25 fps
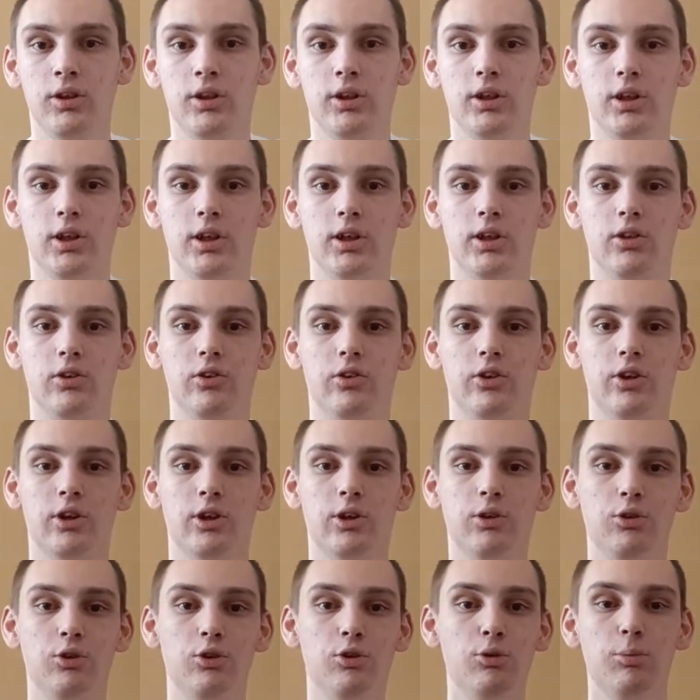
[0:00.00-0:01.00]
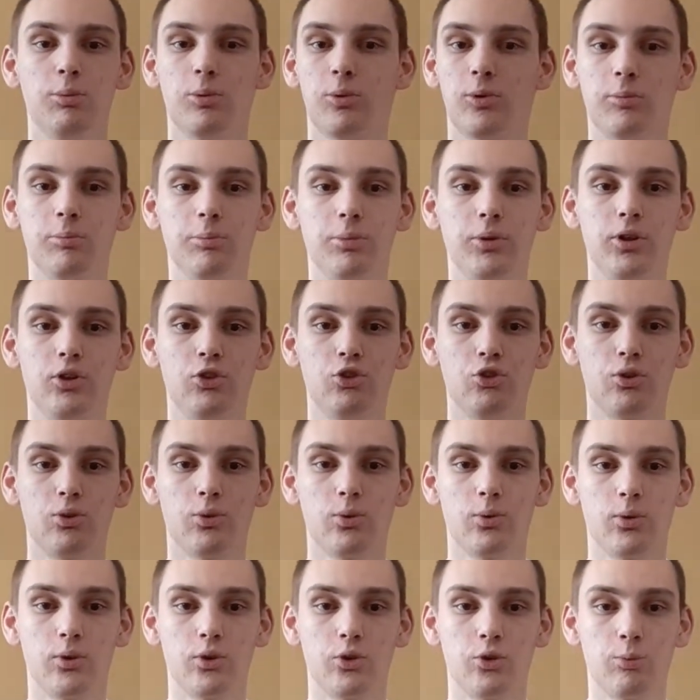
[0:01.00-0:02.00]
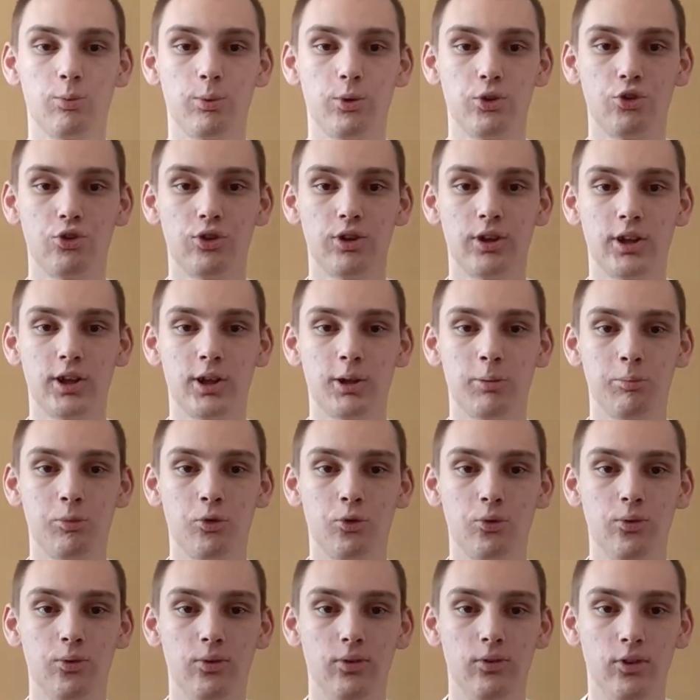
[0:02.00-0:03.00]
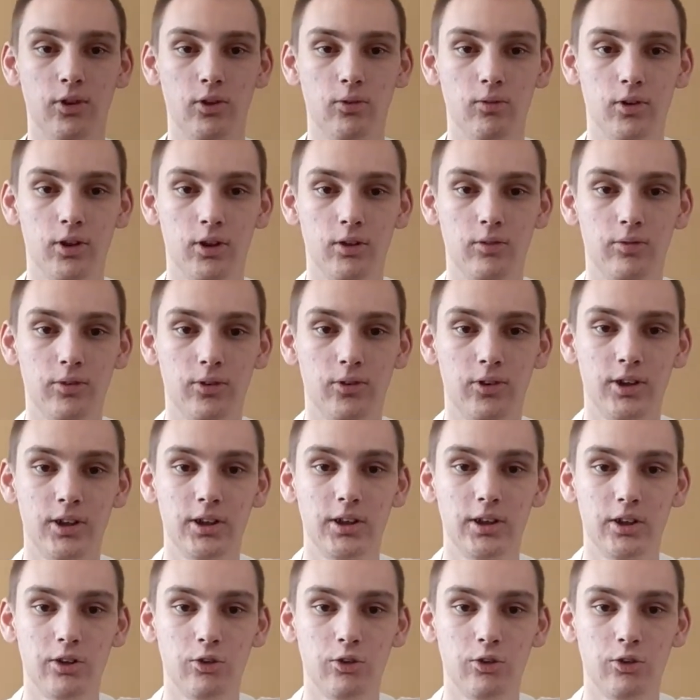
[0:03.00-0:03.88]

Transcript: and Newport Beach, of course, which I absolutely love a lot.